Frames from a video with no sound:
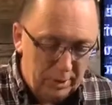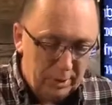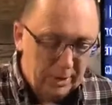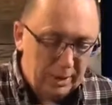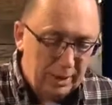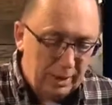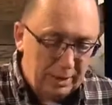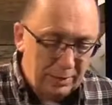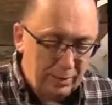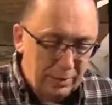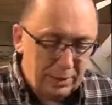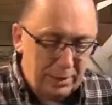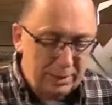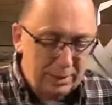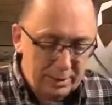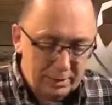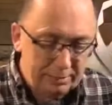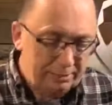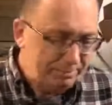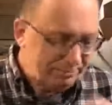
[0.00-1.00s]
And
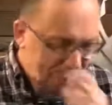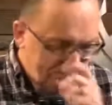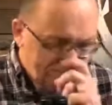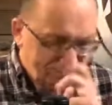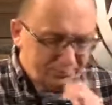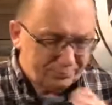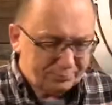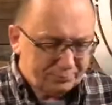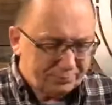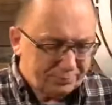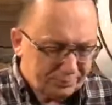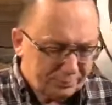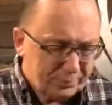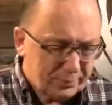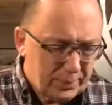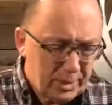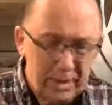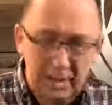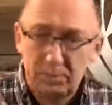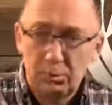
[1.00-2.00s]
then,
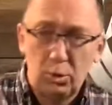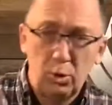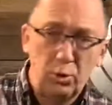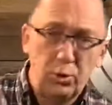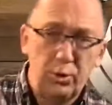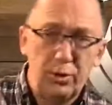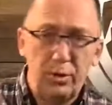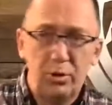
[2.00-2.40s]
and I'm going to go through this